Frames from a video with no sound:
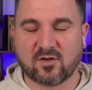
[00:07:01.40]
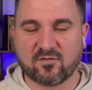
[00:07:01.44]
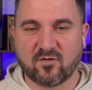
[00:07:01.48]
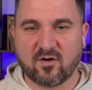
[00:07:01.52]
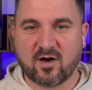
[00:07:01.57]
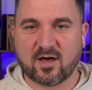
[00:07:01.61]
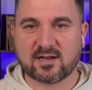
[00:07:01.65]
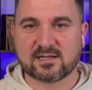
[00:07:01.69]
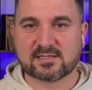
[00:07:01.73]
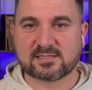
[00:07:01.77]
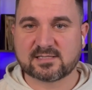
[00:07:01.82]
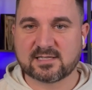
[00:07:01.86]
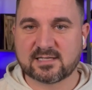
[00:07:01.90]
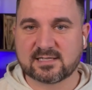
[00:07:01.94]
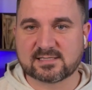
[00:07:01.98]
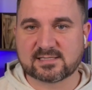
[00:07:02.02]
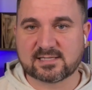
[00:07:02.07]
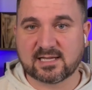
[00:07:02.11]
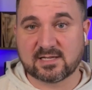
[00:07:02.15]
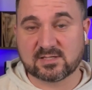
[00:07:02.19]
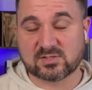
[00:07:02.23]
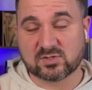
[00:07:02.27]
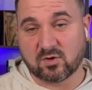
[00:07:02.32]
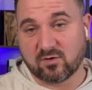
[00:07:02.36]
honestly and
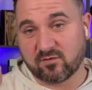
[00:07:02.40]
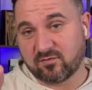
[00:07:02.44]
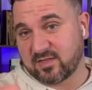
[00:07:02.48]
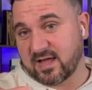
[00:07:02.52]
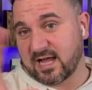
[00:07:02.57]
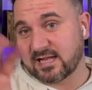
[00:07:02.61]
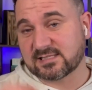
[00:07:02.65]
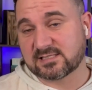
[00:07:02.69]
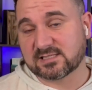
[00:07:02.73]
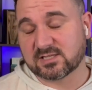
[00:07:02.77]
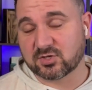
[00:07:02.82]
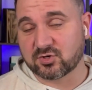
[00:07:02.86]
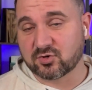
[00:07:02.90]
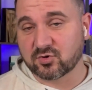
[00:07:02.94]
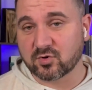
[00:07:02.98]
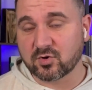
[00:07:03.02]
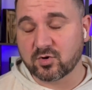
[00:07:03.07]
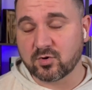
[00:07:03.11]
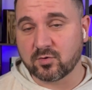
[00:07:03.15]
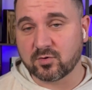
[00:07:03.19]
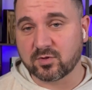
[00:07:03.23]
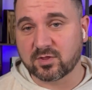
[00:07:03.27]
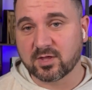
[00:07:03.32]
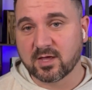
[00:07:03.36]
say, so if that's the
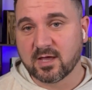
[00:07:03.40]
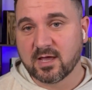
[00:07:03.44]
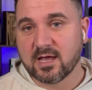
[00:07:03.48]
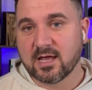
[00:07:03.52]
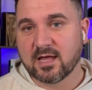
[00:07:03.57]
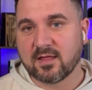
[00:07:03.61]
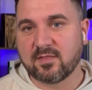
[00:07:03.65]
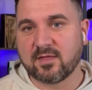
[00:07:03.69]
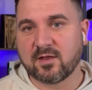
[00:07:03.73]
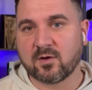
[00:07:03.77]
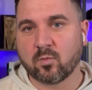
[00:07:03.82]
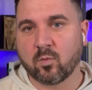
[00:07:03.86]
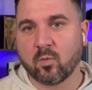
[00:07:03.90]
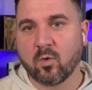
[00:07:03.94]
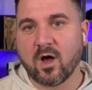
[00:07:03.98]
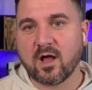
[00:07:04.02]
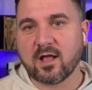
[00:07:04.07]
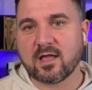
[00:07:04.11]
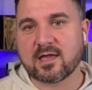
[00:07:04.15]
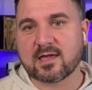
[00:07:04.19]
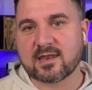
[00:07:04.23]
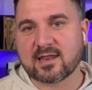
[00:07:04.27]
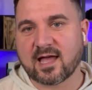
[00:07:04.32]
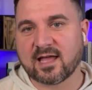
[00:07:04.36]
truth, then what
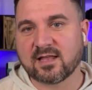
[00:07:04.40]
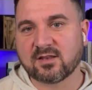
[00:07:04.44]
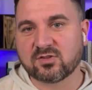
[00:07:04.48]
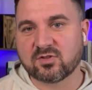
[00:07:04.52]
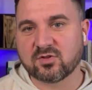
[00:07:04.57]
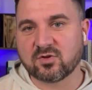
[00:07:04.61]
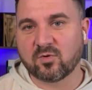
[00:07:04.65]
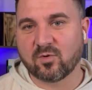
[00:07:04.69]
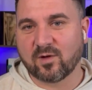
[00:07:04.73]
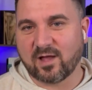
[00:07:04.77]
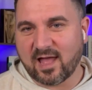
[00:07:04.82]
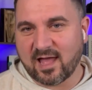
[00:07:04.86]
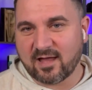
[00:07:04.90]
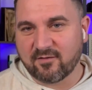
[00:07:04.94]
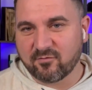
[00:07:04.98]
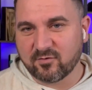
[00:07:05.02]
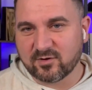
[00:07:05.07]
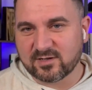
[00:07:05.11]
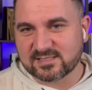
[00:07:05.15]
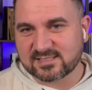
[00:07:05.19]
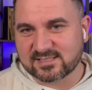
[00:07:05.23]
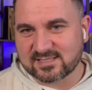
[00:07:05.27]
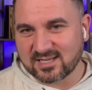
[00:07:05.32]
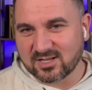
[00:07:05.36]
can I do every
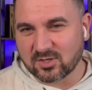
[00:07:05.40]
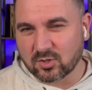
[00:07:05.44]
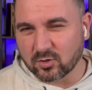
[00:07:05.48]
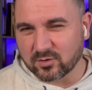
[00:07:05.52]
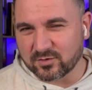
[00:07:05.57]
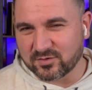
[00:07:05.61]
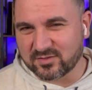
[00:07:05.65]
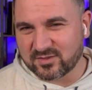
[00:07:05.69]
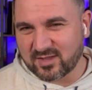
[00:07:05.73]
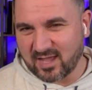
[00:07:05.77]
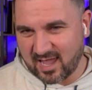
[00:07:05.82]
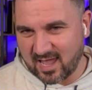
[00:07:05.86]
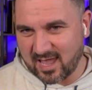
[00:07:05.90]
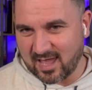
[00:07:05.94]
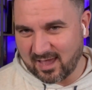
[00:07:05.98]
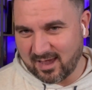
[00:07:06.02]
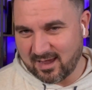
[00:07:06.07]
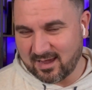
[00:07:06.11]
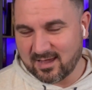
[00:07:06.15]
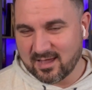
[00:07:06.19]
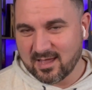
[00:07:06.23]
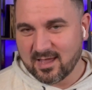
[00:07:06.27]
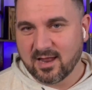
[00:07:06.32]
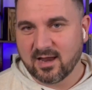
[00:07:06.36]
single
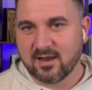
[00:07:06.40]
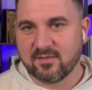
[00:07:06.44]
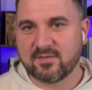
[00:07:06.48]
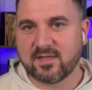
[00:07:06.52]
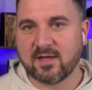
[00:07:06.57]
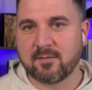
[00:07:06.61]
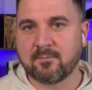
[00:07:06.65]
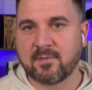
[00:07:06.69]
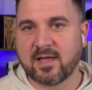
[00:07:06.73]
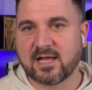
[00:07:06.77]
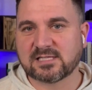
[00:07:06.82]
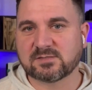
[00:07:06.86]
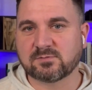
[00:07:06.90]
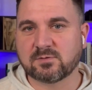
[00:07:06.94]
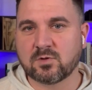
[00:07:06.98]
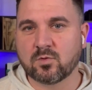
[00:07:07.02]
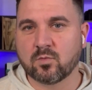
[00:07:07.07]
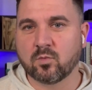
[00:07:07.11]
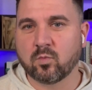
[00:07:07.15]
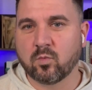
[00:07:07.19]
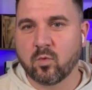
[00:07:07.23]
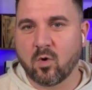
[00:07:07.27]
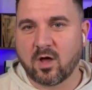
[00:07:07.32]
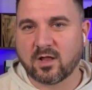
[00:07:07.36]
day that makes me
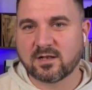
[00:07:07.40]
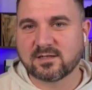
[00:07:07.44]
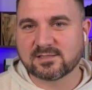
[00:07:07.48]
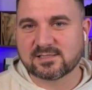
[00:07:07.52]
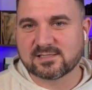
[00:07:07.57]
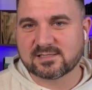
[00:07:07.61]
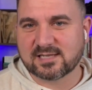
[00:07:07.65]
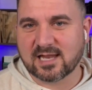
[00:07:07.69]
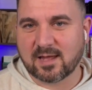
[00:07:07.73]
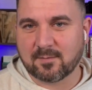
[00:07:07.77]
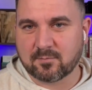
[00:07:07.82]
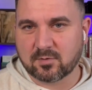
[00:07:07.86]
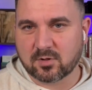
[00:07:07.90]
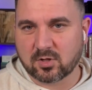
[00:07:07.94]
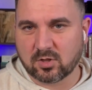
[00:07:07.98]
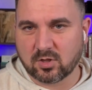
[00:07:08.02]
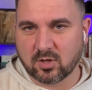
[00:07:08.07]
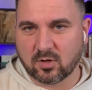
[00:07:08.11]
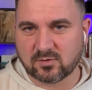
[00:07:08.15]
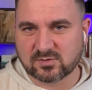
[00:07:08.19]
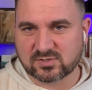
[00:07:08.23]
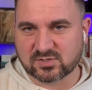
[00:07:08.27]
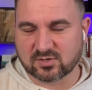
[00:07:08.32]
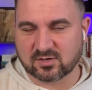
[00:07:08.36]
one step
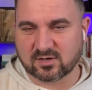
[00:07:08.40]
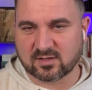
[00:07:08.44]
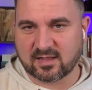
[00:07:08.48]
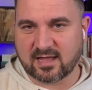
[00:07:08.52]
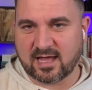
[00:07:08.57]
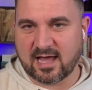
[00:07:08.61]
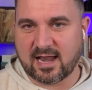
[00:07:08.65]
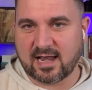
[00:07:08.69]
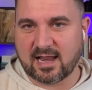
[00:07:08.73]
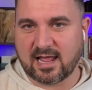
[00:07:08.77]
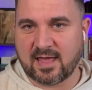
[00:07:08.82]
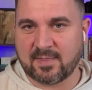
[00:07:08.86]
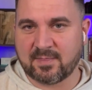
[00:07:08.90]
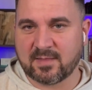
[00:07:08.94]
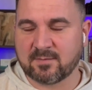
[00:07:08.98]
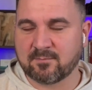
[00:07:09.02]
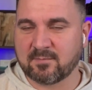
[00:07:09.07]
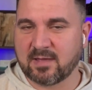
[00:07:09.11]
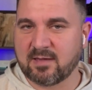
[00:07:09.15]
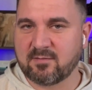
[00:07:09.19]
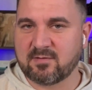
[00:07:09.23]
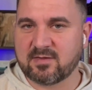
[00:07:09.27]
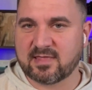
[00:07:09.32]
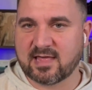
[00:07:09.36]
closer to that? And then
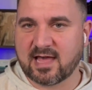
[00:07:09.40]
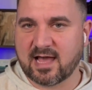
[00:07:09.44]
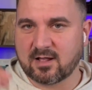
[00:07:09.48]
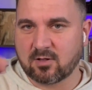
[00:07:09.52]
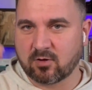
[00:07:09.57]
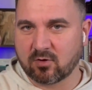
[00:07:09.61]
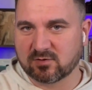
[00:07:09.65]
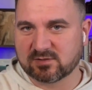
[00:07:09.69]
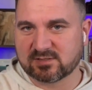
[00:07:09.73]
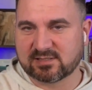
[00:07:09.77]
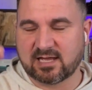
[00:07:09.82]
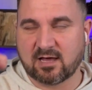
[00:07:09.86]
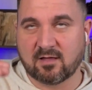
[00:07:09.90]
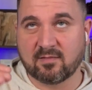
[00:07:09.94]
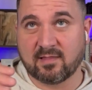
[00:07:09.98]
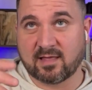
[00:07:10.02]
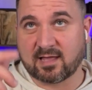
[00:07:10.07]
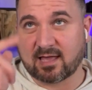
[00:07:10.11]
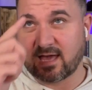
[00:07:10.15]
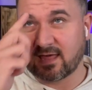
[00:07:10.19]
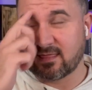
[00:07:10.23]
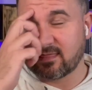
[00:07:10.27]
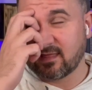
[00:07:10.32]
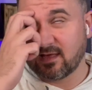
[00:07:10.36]
maybe that goes down, like
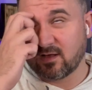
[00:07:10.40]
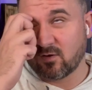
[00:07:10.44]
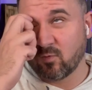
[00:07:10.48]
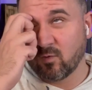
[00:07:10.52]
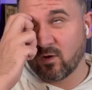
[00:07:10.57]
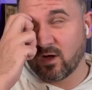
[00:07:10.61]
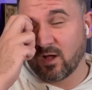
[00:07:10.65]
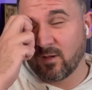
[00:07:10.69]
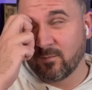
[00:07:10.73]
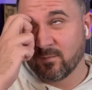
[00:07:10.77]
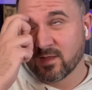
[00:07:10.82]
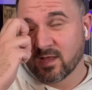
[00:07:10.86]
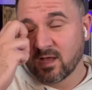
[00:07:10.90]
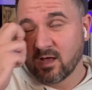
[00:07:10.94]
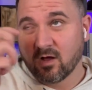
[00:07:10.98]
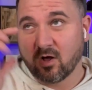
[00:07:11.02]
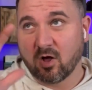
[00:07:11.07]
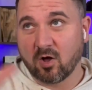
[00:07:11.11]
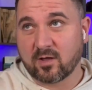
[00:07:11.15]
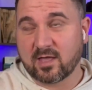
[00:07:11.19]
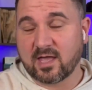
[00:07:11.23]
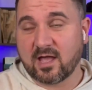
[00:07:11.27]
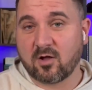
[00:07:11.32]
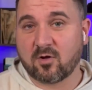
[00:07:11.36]
I think, well,
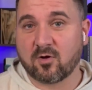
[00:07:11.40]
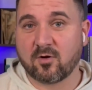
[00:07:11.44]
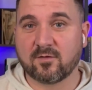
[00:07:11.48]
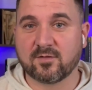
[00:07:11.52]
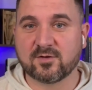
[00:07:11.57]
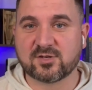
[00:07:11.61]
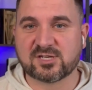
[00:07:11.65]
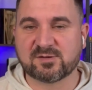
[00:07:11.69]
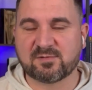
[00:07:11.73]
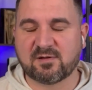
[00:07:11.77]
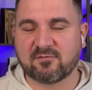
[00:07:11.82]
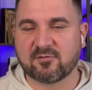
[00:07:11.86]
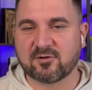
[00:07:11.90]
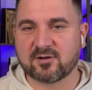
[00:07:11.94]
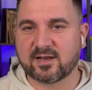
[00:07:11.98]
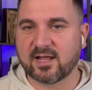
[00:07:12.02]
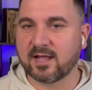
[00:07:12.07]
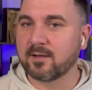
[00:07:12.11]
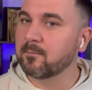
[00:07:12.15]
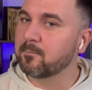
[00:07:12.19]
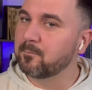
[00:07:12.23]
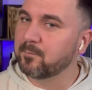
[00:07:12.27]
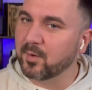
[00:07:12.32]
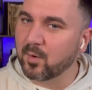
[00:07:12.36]
okay, I'll go to the gym every
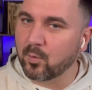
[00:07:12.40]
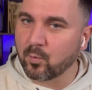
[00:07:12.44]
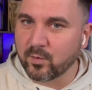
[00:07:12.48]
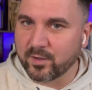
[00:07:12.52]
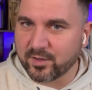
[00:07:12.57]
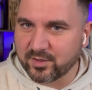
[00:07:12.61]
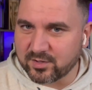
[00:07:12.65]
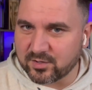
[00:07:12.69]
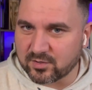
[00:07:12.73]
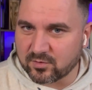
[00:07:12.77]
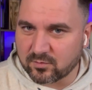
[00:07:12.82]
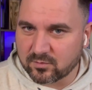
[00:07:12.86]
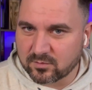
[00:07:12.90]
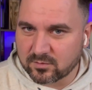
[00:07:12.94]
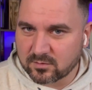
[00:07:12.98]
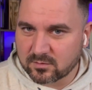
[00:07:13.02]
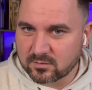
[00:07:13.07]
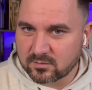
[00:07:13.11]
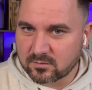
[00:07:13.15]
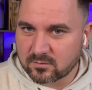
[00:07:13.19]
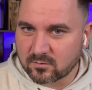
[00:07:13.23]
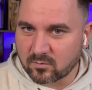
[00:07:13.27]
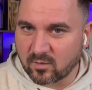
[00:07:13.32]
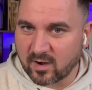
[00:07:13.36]
day, but will you?
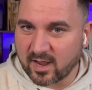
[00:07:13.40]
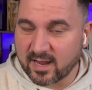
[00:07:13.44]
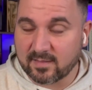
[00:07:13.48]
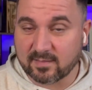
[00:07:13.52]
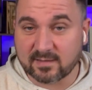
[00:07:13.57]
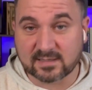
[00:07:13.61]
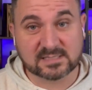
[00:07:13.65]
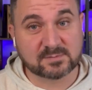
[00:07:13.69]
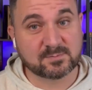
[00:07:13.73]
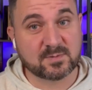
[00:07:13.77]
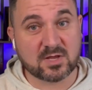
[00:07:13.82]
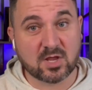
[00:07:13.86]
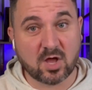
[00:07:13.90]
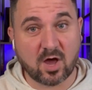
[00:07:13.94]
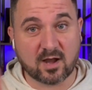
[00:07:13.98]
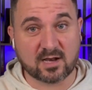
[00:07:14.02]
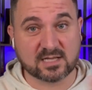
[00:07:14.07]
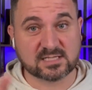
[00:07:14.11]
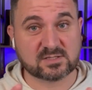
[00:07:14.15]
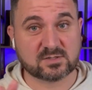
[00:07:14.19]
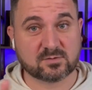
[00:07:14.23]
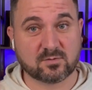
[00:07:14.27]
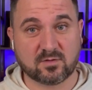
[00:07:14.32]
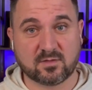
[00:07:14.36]
Right? Let's be
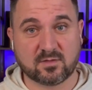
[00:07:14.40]
honest.